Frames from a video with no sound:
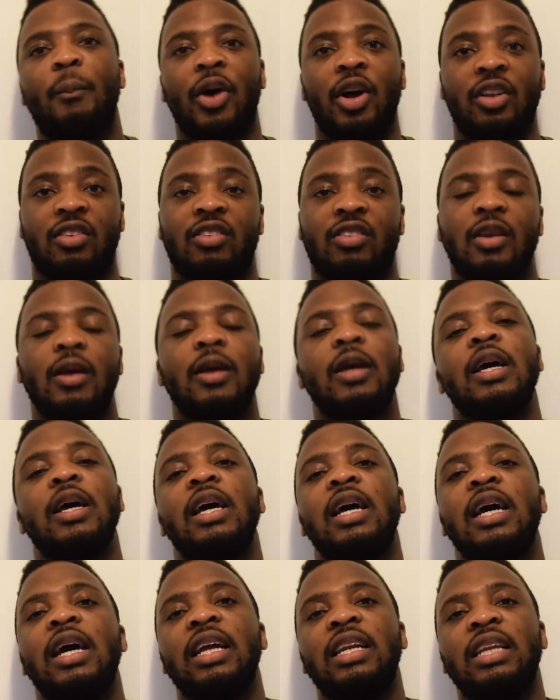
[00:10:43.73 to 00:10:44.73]
But
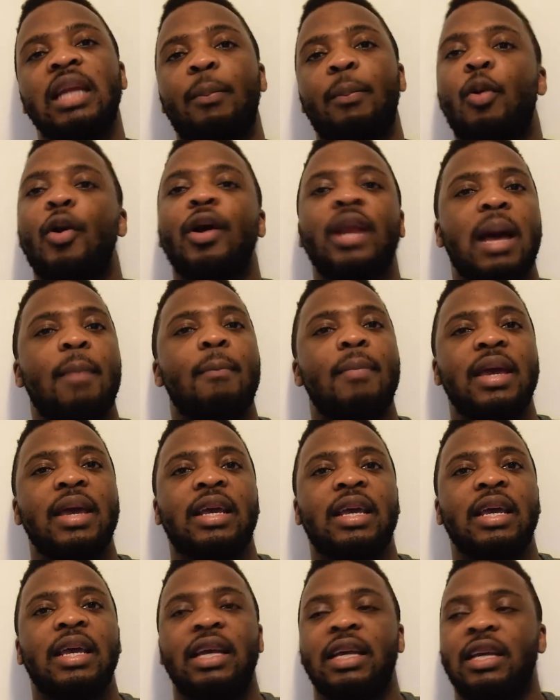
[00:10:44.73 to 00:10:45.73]
the point I'm
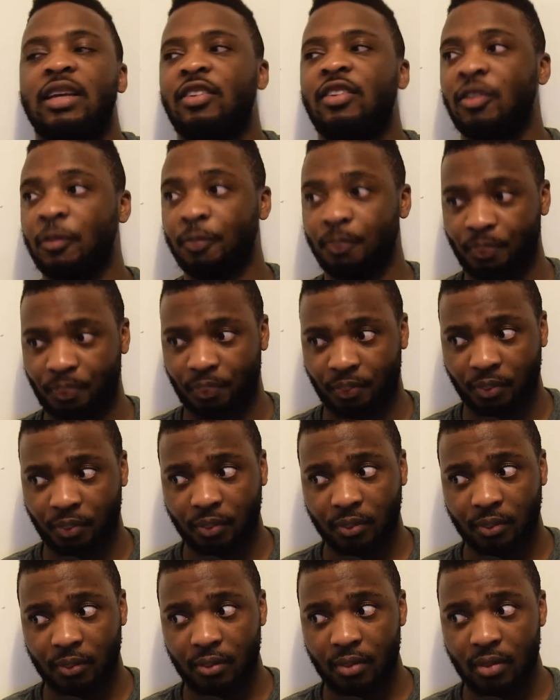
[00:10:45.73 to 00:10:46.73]
making is,
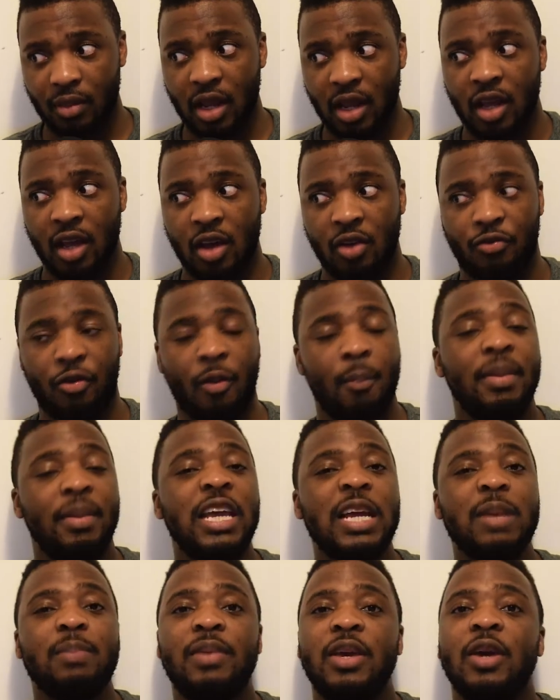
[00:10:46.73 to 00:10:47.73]
for
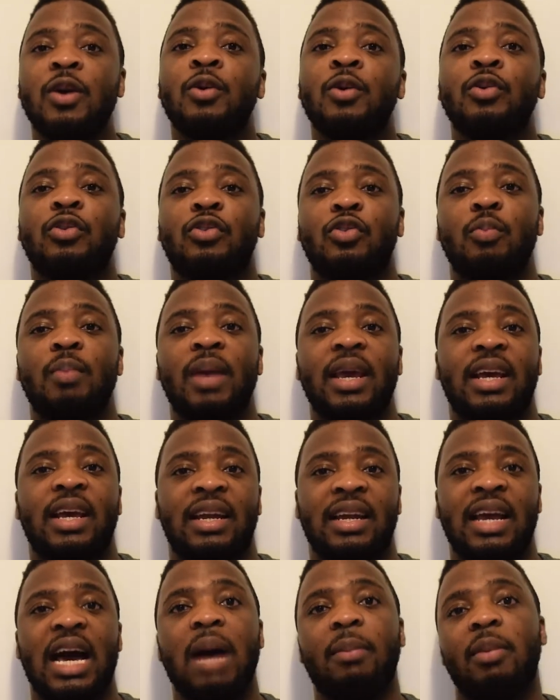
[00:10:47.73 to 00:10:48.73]
Meek Mill to make
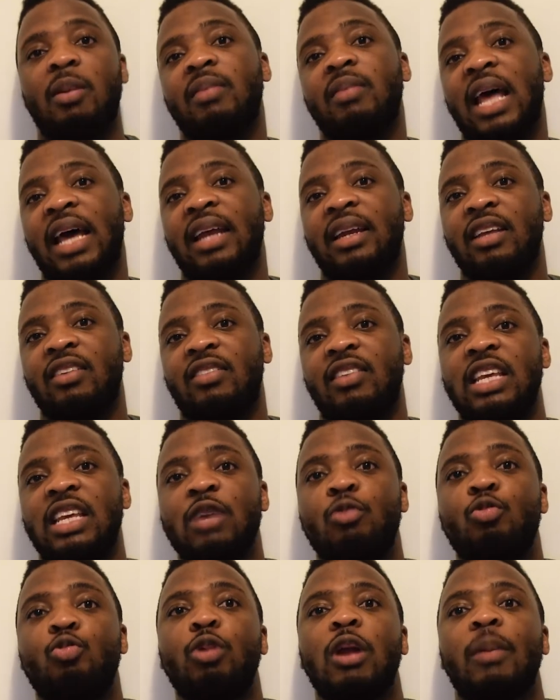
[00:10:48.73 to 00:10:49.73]
an album like this,
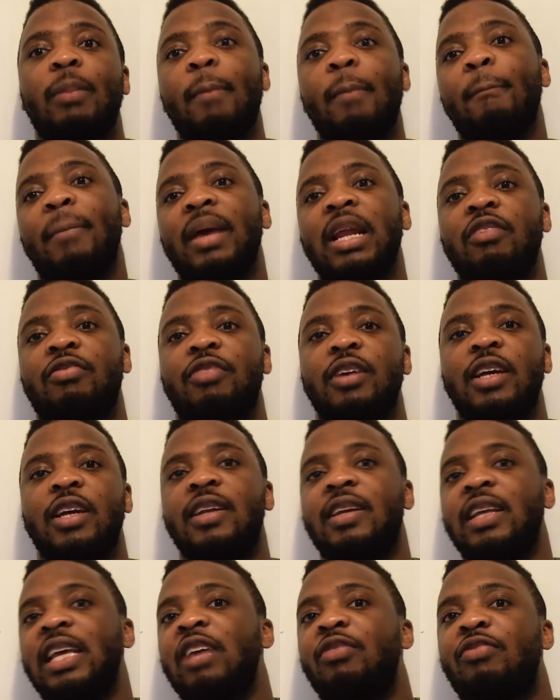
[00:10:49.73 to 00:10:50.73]
he would have been
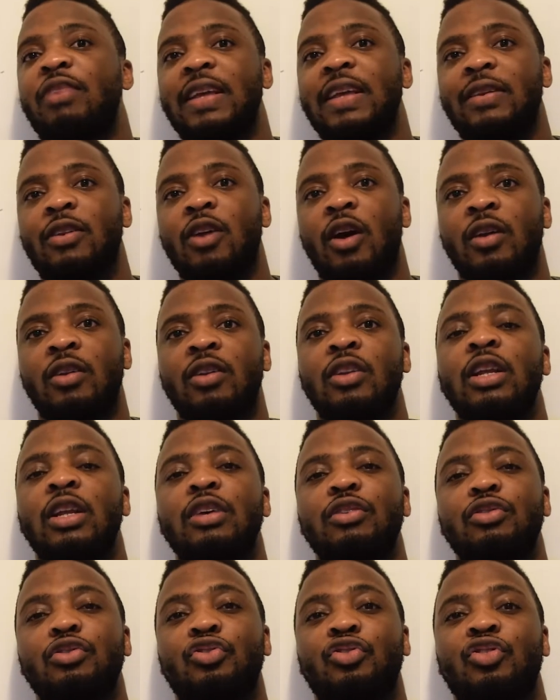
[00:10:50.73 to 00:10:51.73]
benefited if he'd done
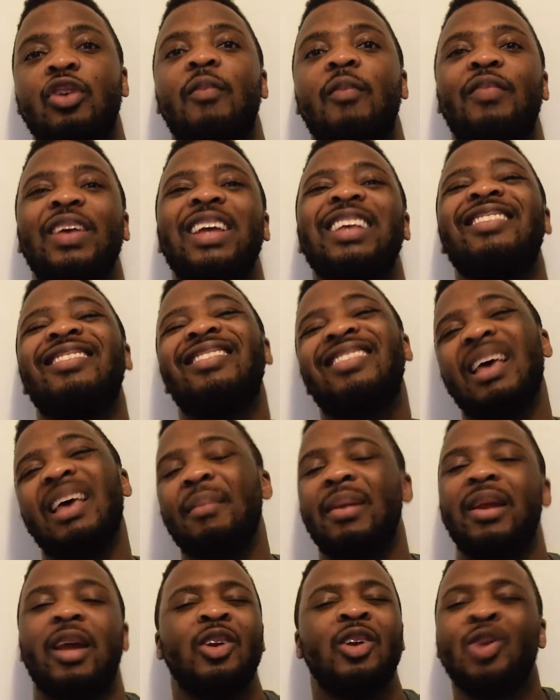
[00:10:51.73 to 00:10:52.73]
something
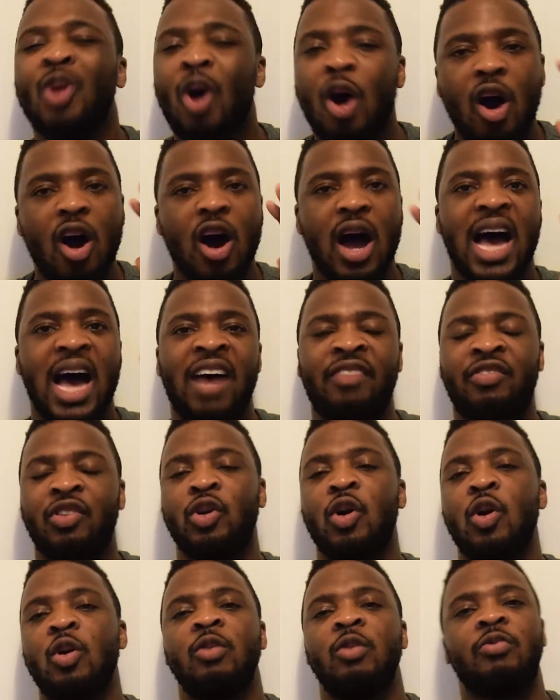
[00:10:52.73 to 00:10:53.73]
similar, not have to
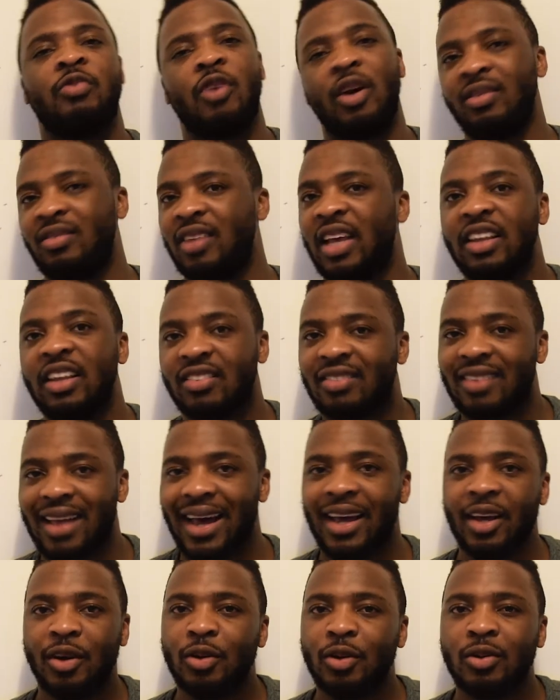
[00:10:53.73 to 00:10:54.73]
go in Fonte
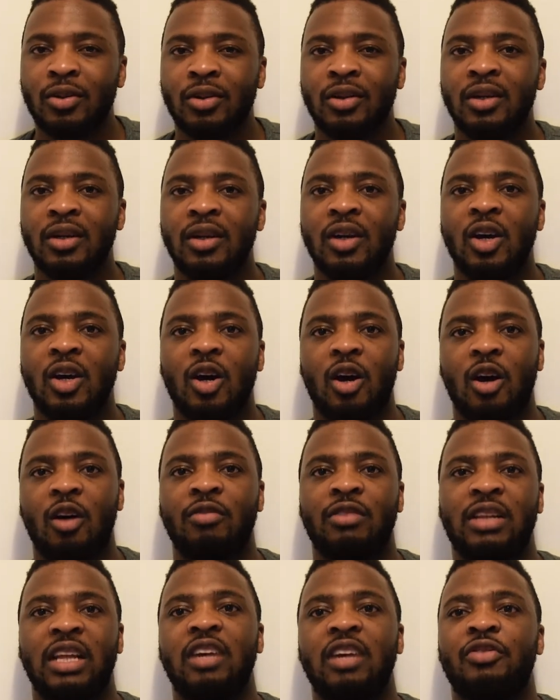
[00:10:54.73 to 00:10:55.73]
style
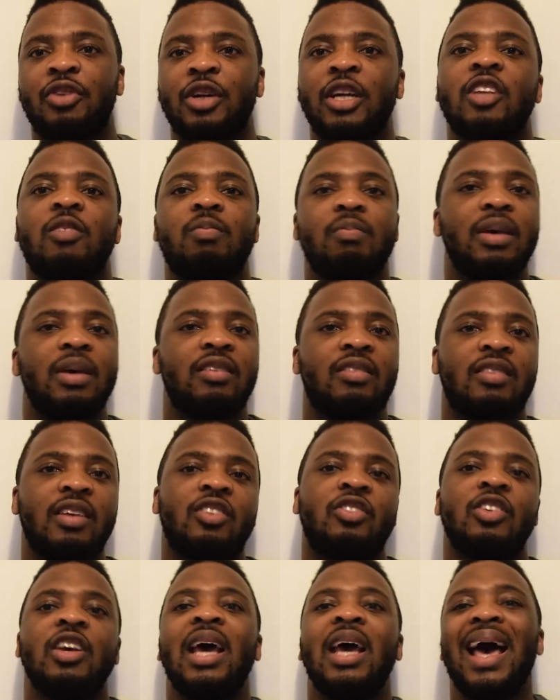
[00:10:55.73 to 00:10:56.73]
of delivering his
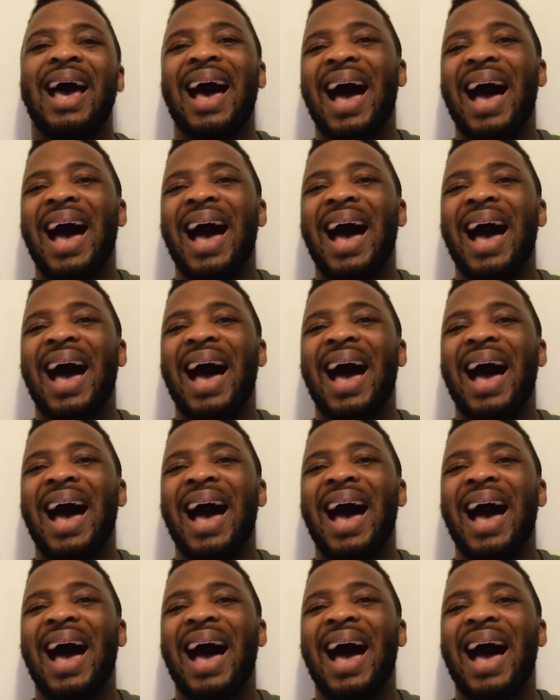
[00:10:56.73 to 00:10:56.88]
message,